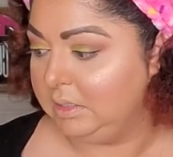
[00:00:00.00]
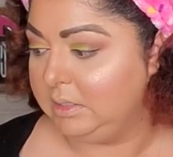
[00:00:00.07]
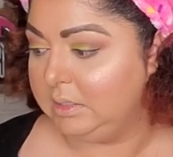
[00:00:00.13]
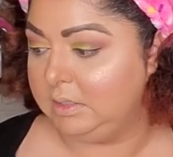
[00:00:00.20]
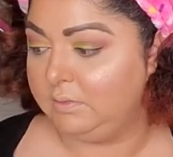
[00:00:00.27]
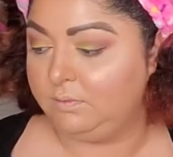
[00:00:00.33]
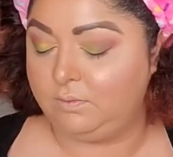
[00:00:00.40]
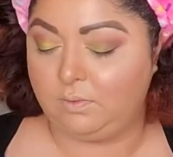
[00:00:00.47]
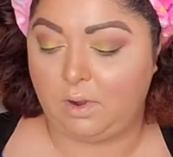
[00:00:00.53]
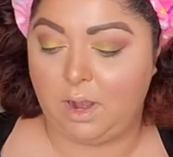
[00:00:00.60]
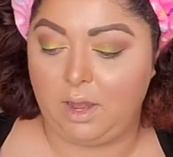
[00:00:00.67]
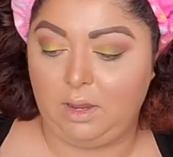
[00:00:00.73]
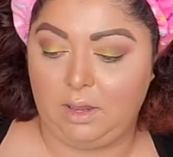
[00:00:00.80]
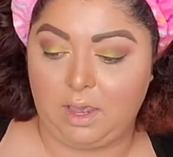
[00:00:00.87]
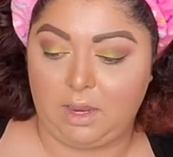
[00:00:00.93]

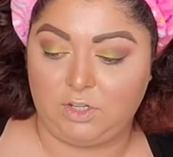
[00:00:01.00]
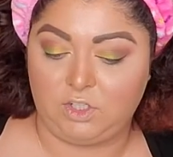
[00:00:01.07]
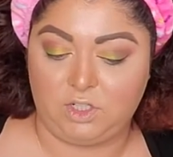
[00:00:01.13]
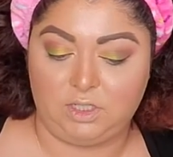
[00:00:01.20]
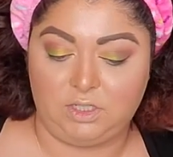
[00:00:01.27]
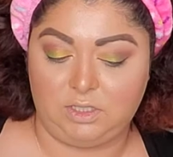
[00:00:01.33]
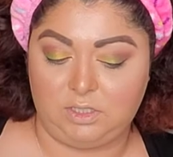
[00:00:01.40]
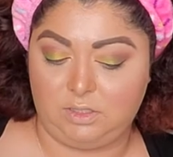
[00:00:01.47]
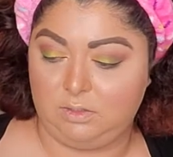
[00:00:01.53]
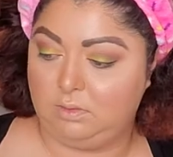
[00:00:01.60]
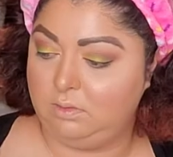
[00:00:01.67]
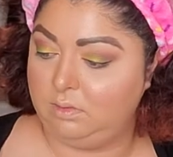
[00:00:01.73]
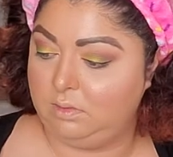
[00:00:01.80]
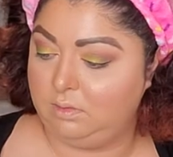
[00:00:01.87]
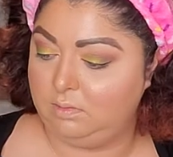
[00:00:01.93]
lashes,
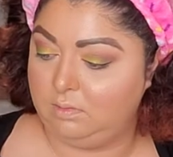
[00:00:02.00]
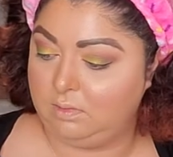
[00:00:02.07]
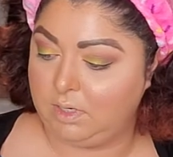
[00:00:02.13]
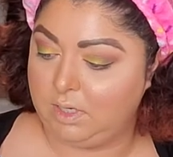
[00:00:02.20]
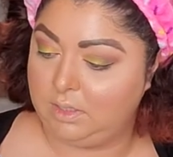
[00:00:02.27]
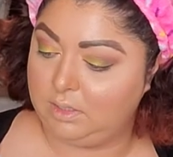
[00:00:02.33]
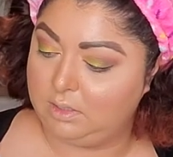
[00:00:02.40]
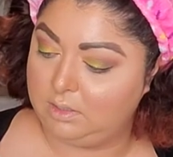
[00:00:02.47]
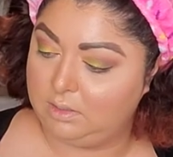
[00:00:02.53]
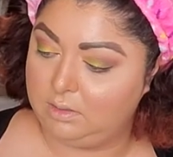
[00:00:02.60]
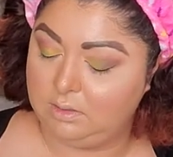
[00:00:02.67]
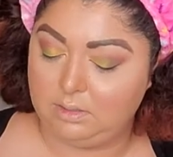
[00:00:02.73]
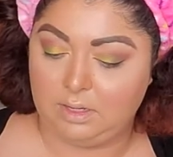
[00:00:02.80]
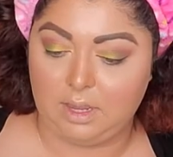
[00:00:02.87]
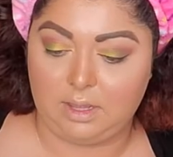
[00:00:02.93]
right? Yeah,
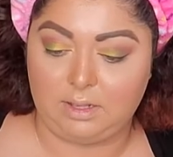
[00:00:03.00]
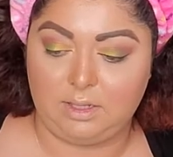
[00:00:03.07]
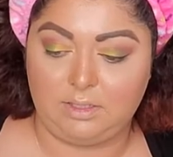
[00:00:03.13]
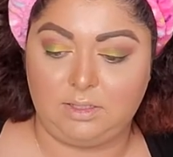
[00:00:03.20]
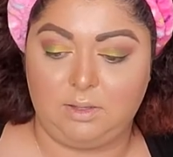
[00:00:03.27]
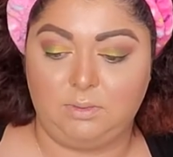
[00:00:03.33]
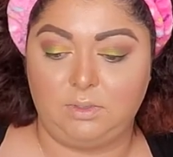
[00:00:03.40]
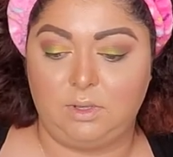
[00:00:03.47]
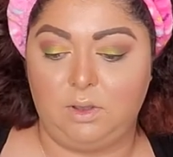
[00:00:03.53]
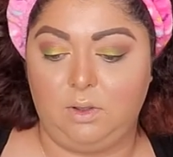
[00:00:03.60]
that's how it's called.